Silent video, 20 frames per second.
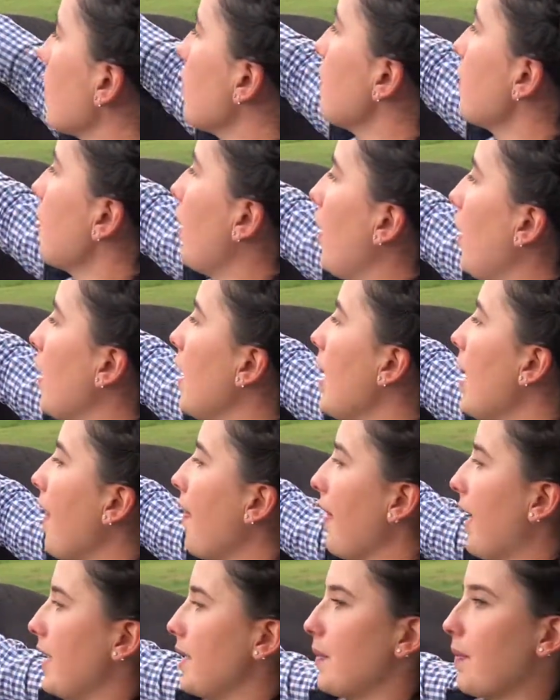So
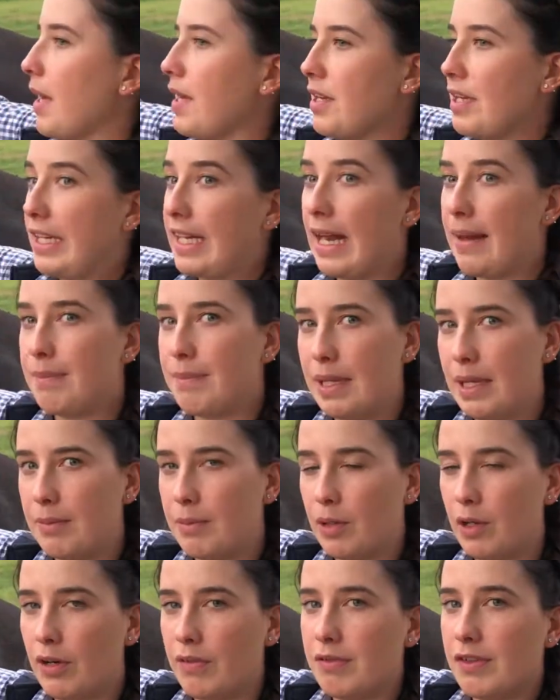that's when you get a bit
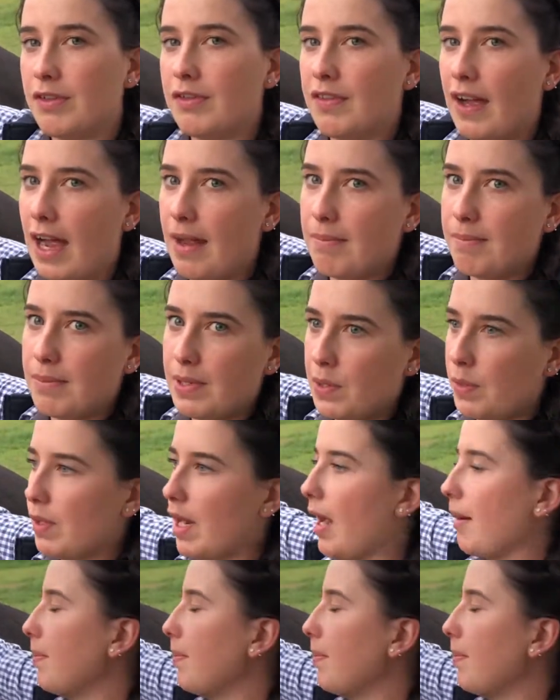more of a fat build up